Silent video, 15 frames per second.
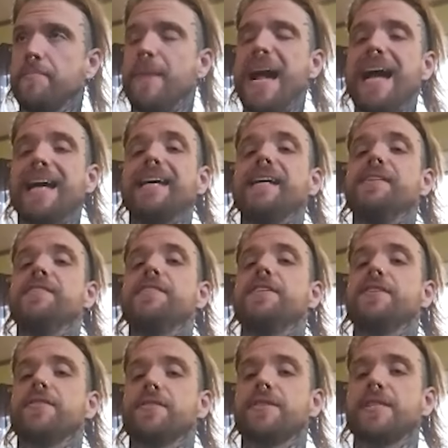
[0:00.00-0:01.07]
back
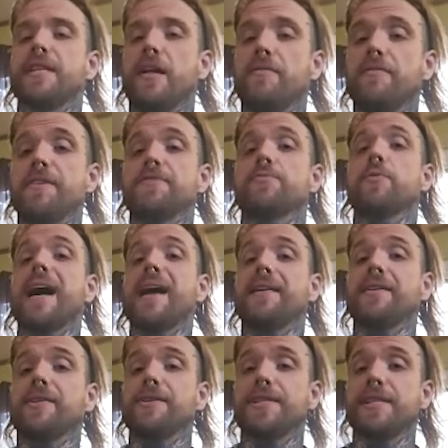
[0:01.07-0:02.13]
into yourself, this
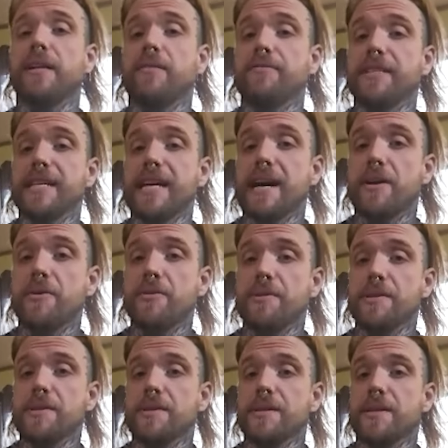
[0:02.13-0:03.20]
radical
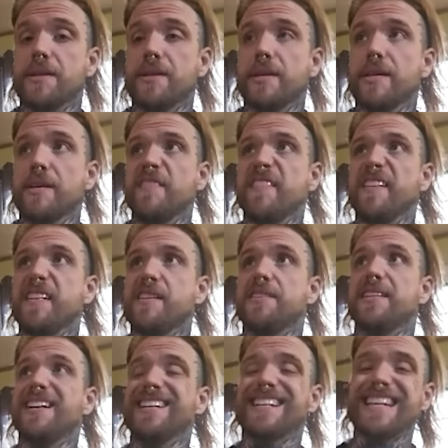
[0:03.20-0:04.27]
self-doubt,
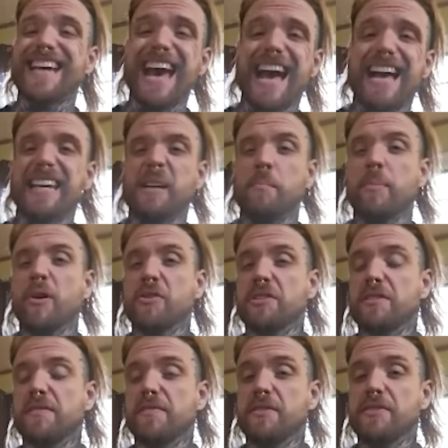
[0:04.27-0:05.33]
this attacking
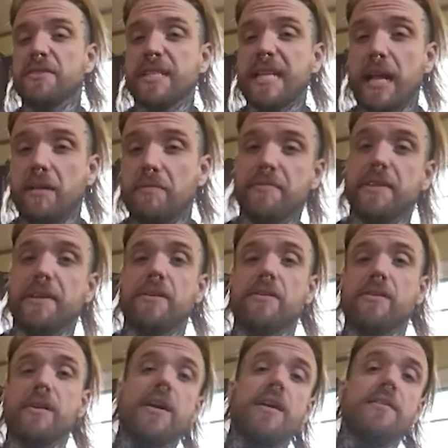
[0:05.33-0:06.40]
parts of yourself that
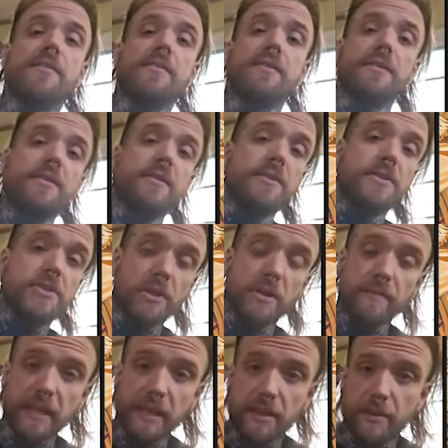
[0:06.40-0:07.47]
are not
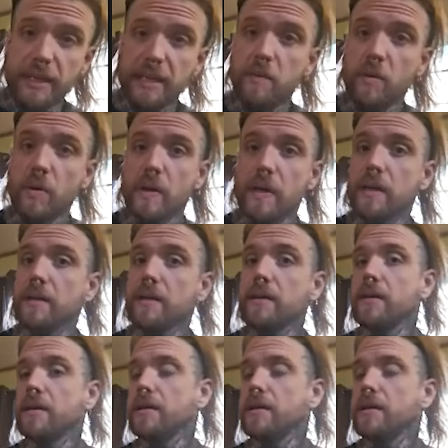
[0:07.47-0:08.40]
serving you anymore.